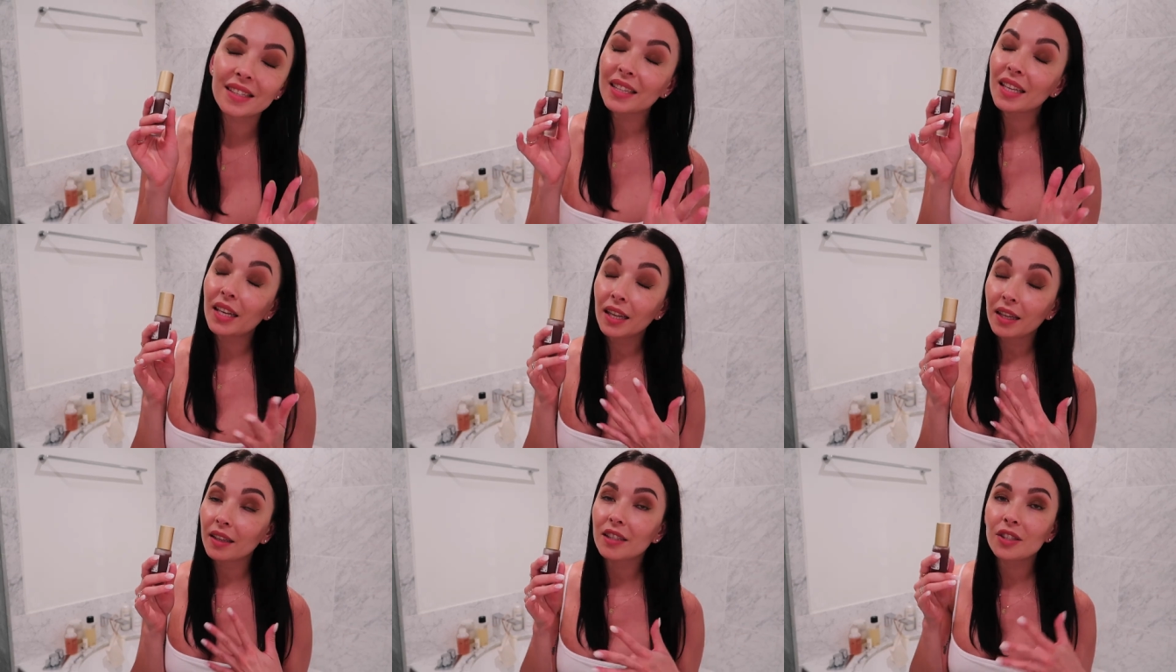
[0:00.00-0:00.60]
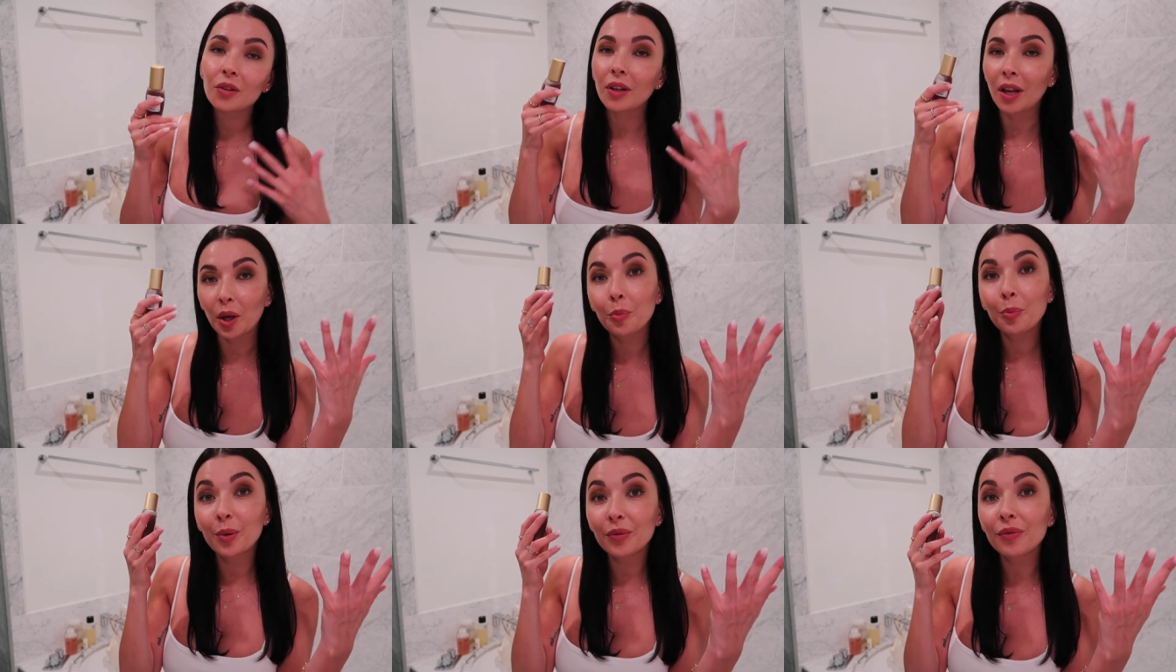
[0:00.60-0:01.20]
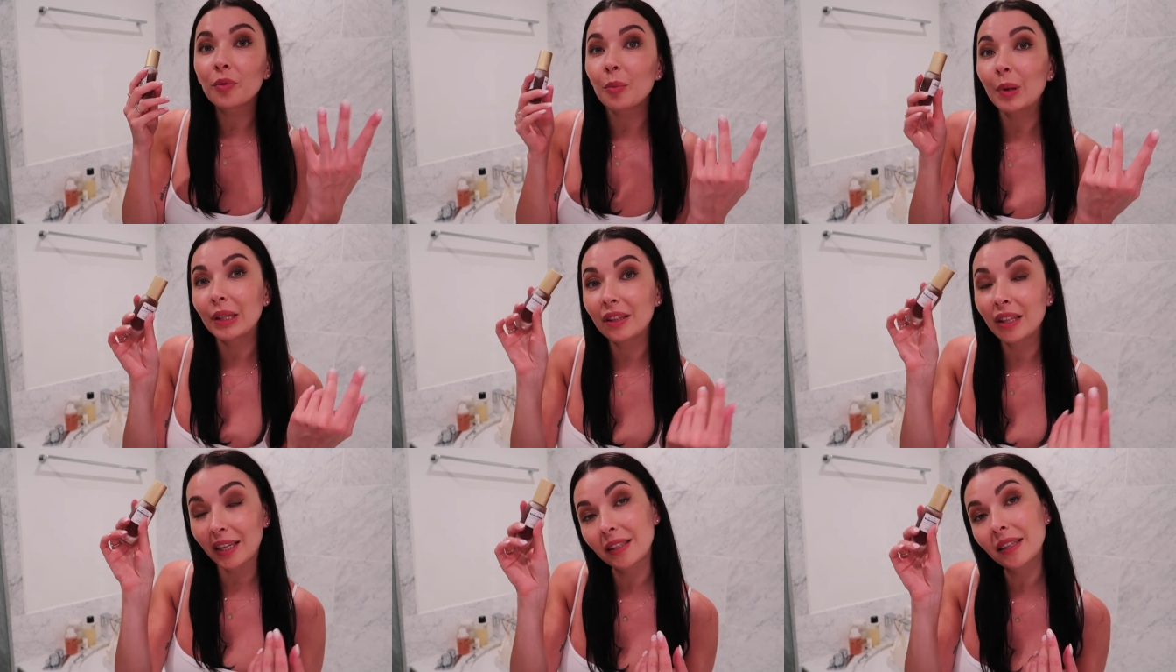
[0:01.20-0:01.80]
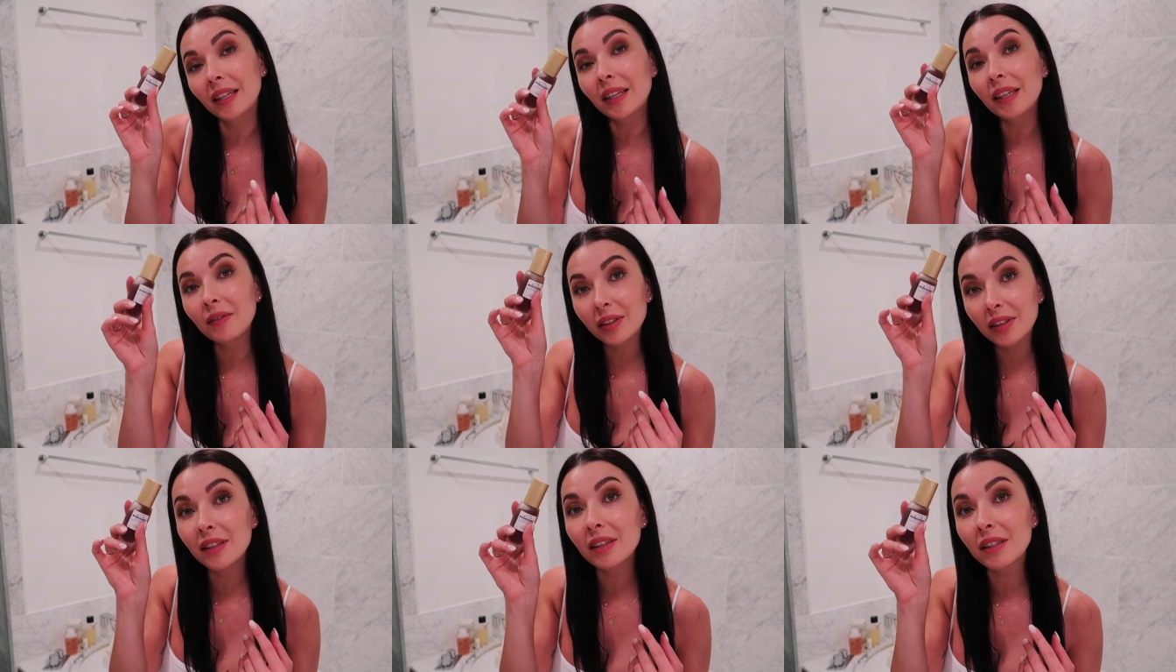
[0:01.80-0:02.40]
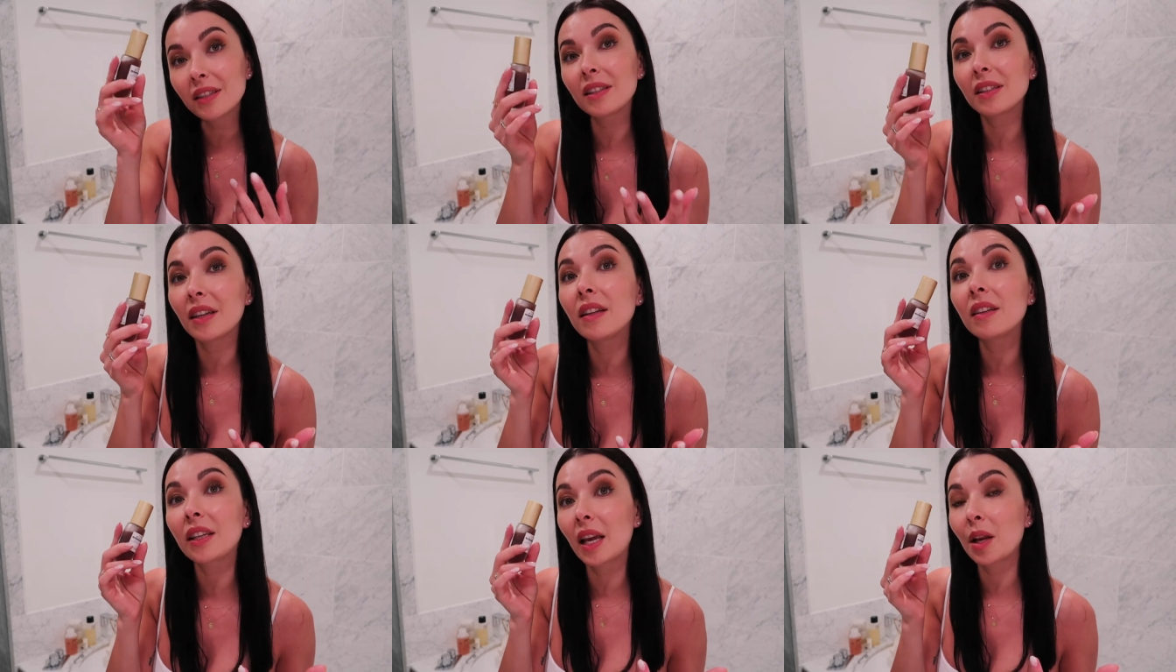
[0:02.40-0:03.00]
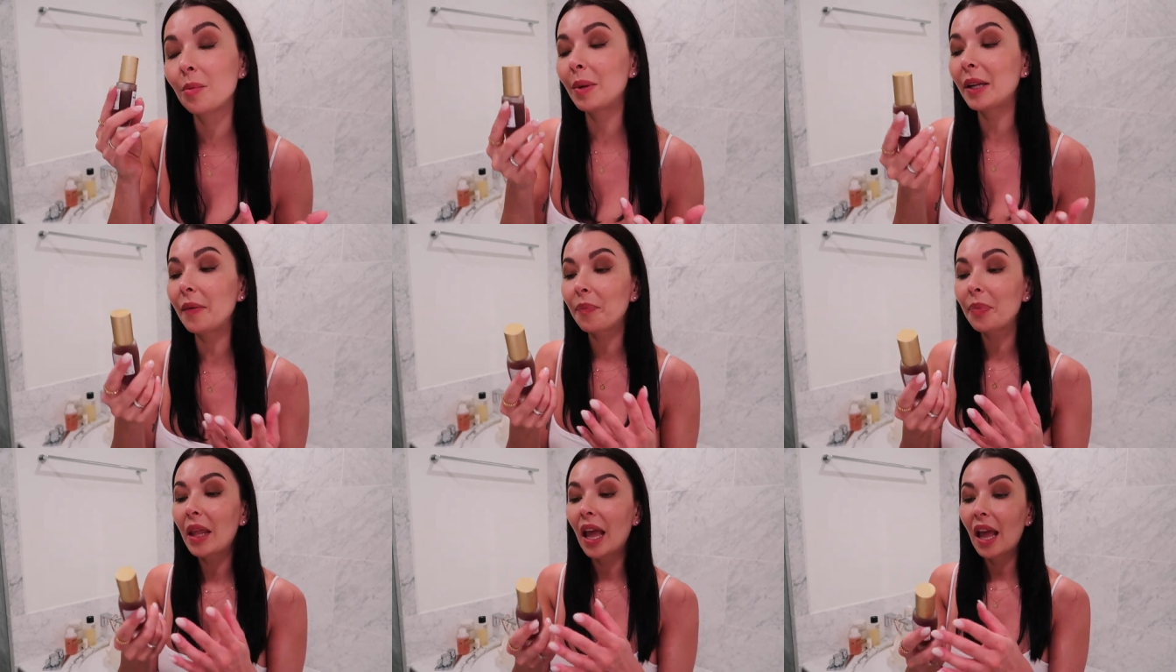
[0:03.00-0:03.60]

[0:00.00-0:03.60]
just kidding it's not like poof but technically with this it can be